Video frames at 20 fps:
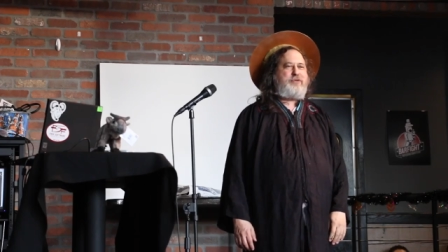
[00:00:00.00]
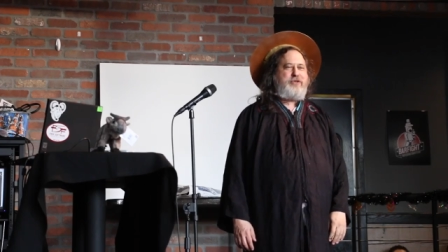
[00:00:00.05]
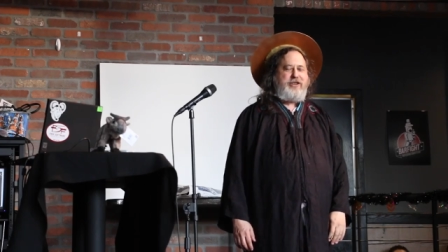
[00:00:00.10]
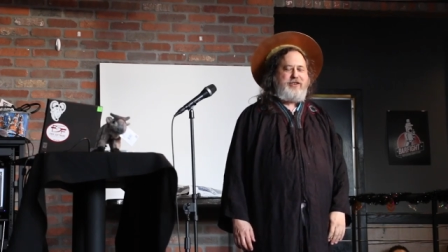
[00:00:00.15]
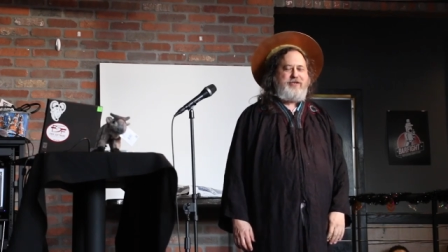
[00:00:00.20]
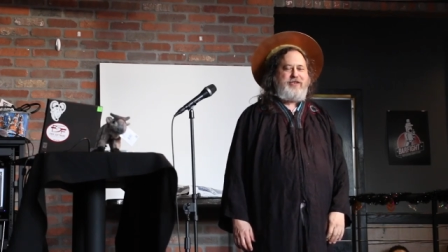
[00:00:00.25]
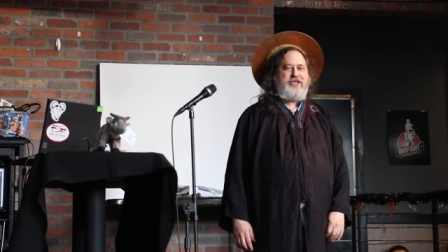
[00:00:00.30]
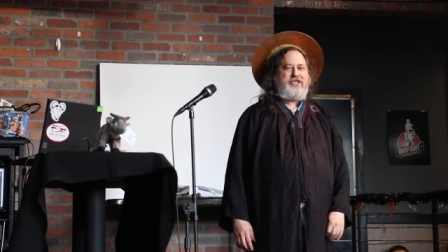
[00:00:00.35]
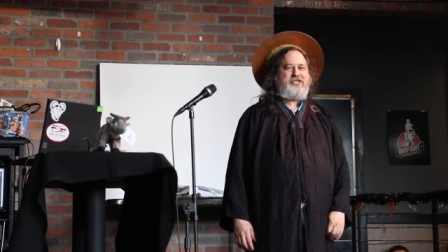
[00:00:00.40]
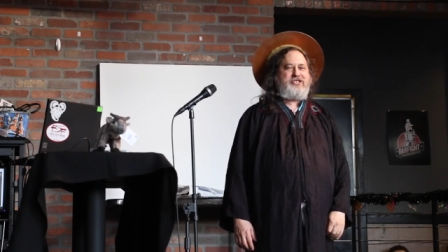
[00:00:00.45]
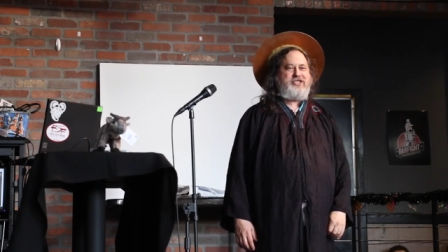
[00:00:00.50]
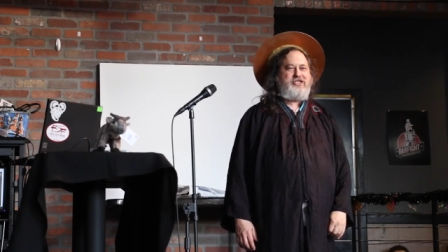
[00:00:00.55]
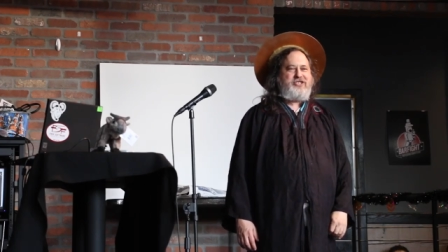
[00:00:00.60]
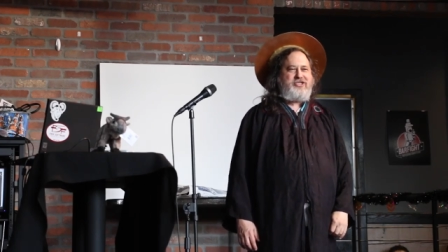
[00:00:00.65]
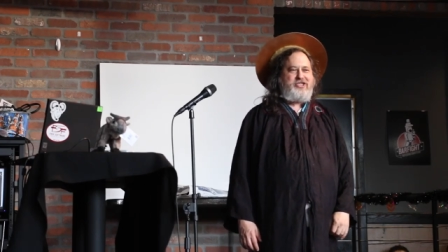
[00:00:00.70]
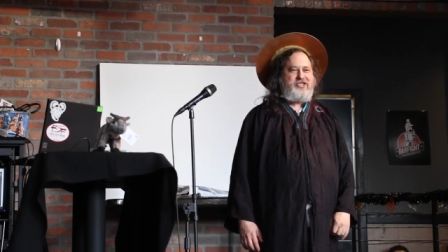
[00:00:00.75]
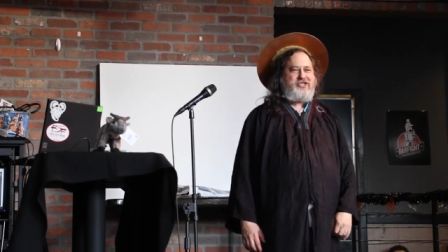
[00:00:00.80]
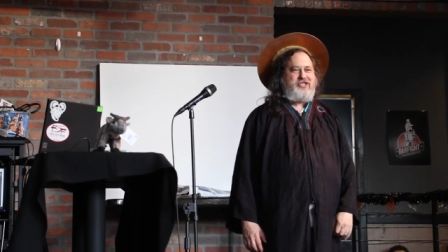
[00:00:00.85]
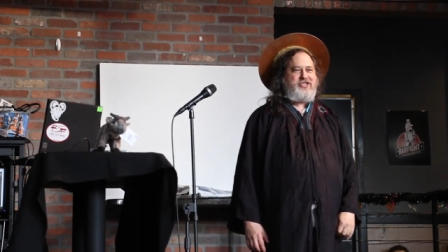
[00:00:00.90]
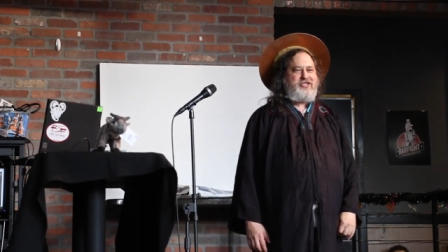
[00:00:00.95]
previous
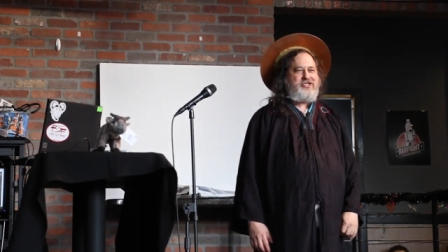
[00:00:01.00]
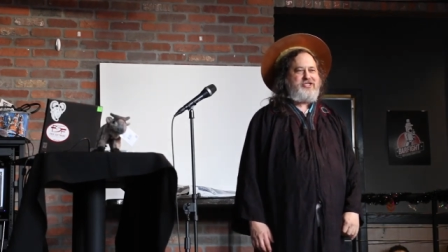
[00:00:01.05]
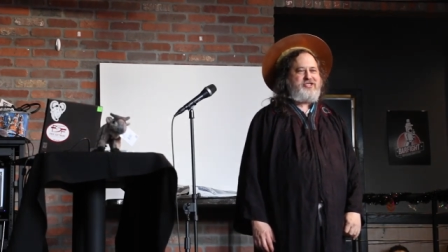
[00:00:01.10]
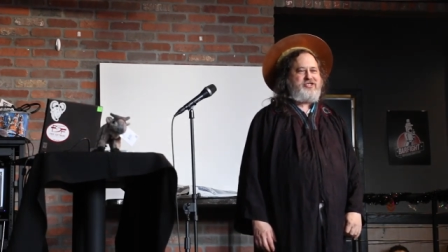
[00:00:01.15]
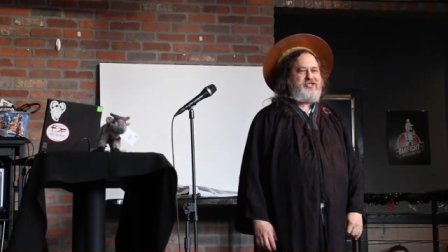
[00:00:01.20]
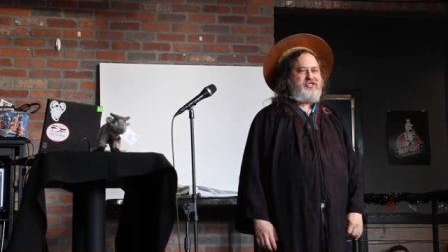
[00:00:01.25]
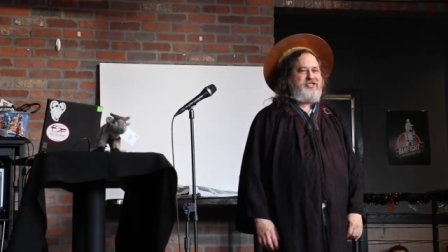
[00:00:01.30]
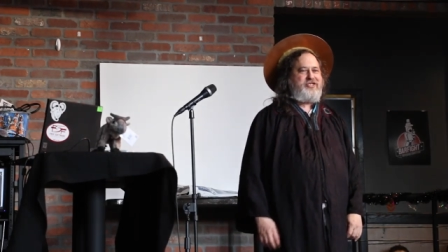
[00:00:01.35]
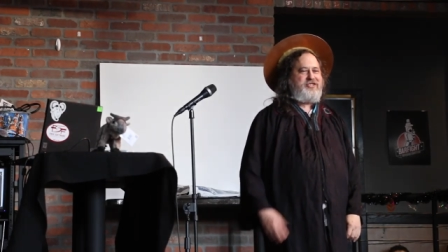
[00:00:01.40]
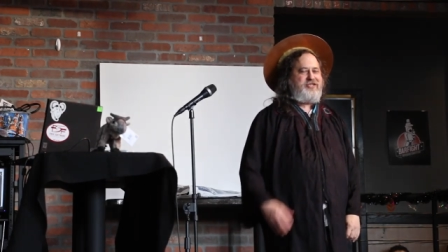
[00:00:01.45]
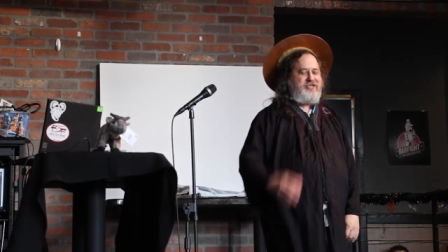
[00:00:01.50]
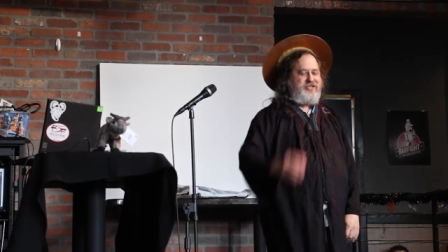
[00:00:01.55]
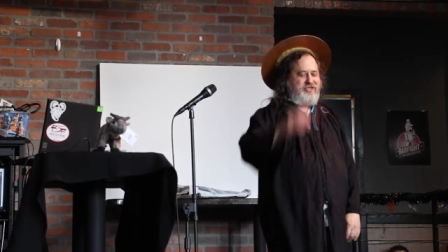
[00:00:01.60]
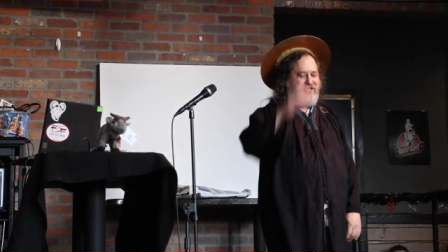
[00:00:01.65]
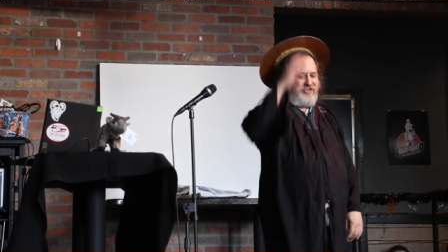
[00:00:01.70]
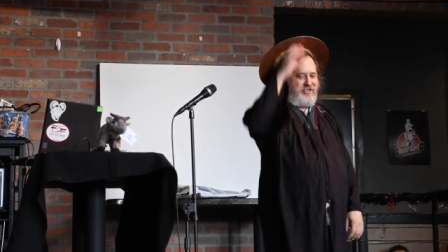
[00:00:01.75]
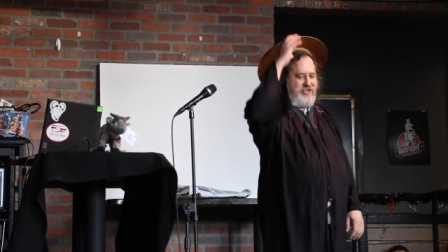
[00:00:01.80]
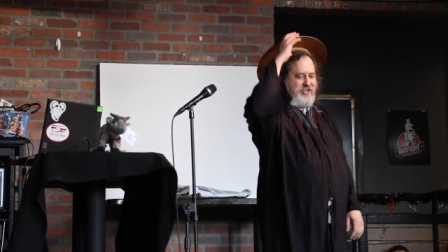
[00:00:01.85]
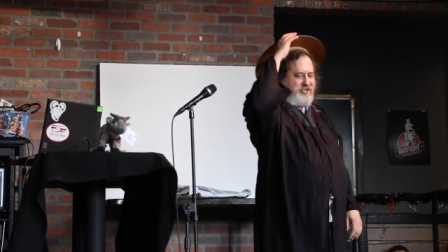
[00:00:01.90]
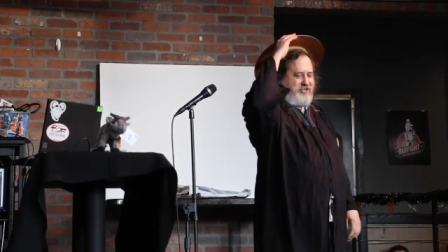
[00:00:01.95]
existence.
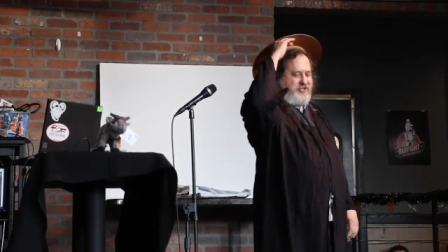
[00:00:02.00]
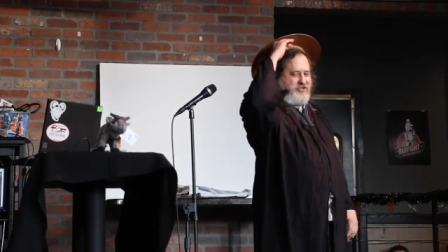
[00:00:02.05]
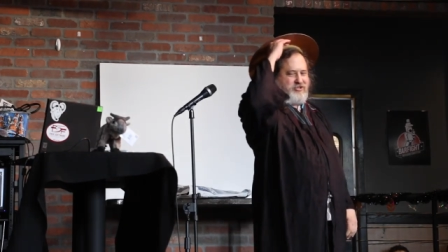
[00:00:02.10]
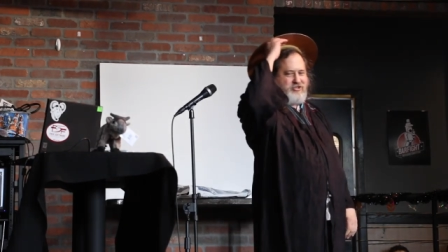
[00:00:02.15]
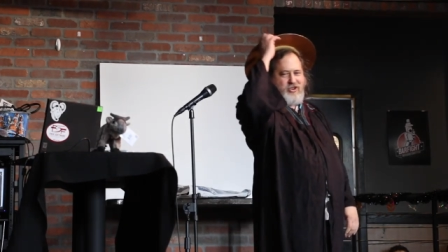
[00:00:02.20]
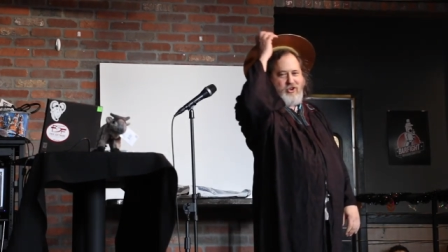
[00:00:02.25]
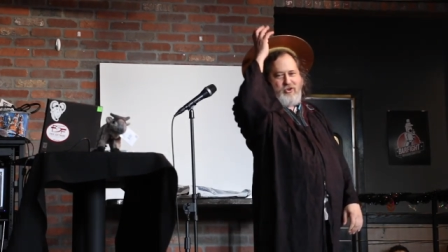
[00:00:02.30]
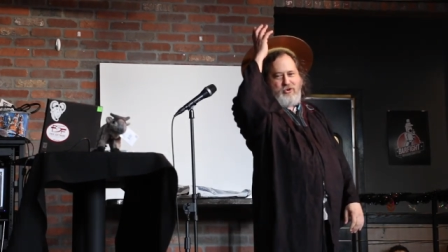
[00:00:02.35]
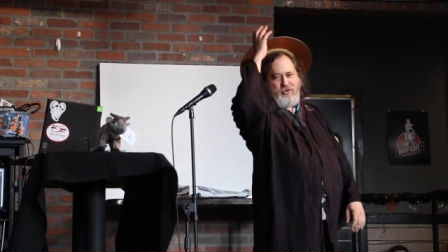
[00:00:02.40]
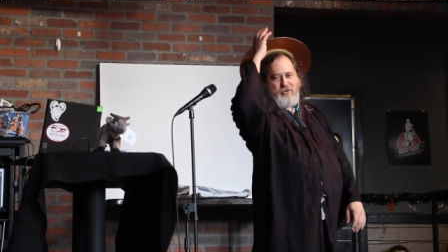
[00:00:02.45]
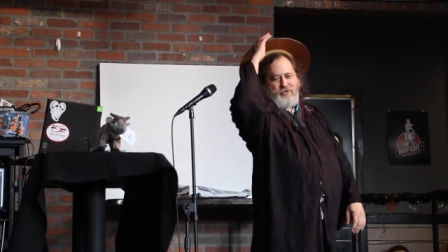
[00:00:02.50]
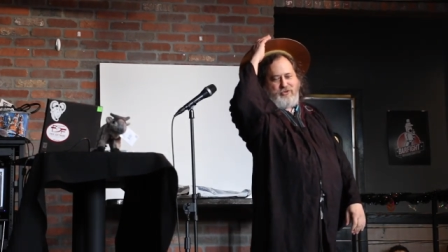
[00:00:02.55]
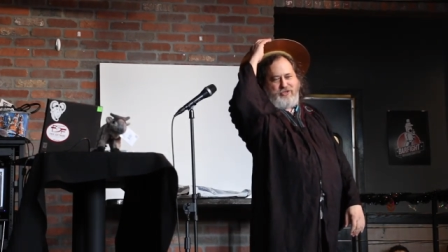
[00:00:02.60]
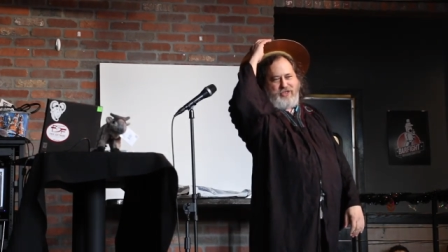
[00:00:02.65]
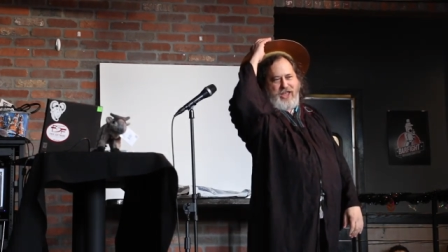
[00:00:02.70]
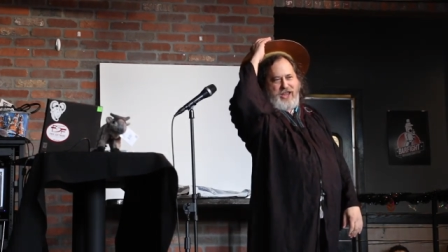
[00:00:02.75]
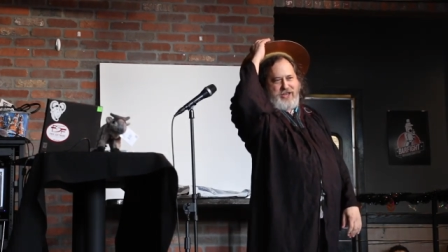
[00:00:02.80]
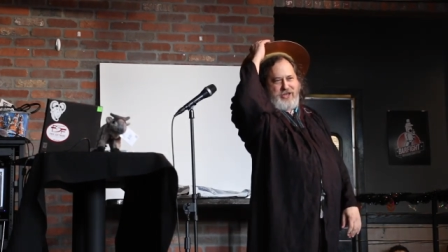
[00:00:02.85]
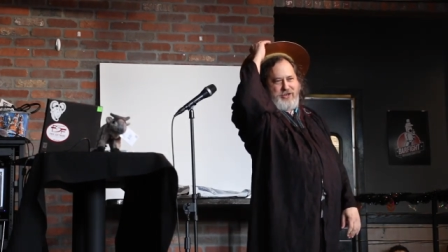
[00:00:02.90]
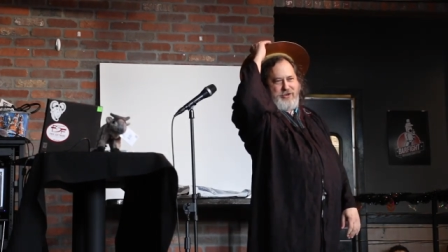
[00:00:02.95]
So
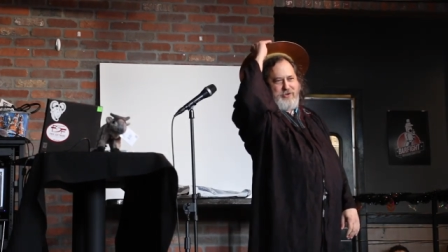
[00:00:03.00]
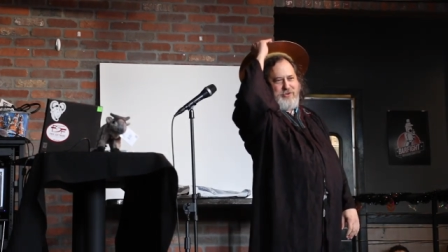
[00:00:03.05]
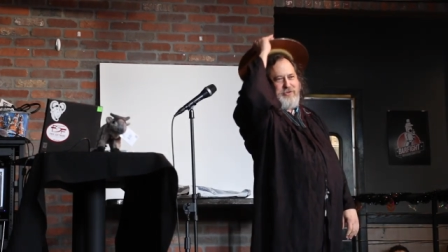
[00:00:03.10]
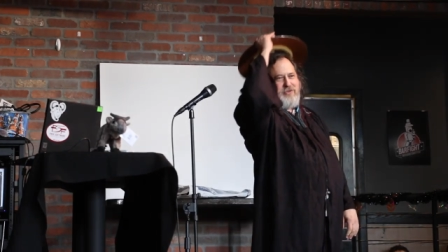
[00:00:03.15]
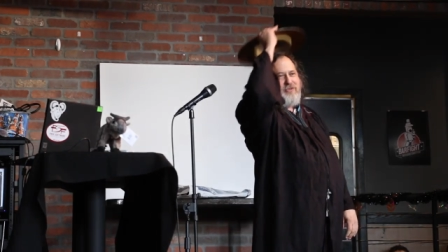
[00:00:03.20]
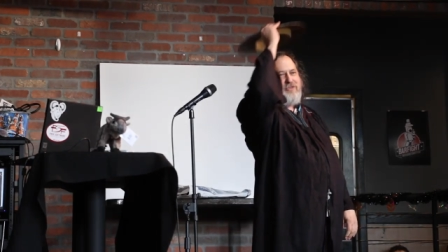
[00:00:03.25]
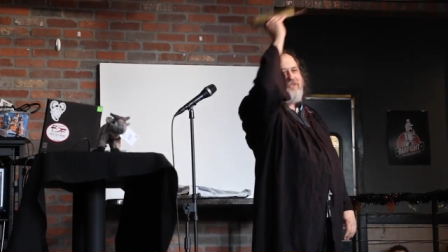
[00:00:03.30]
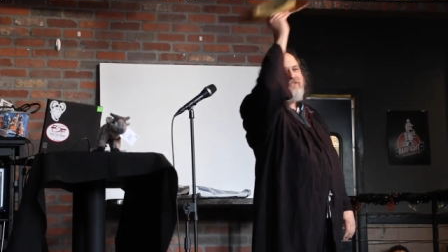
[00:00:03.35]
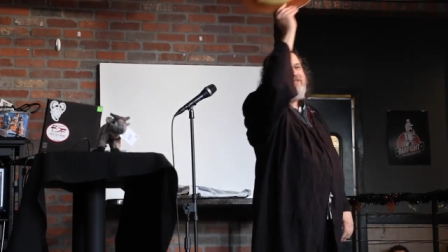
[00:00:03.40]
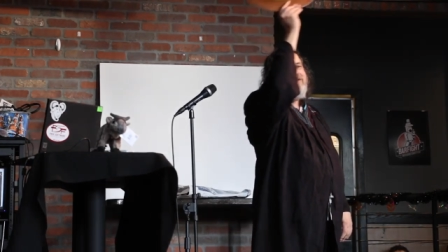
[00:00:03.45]
thank you.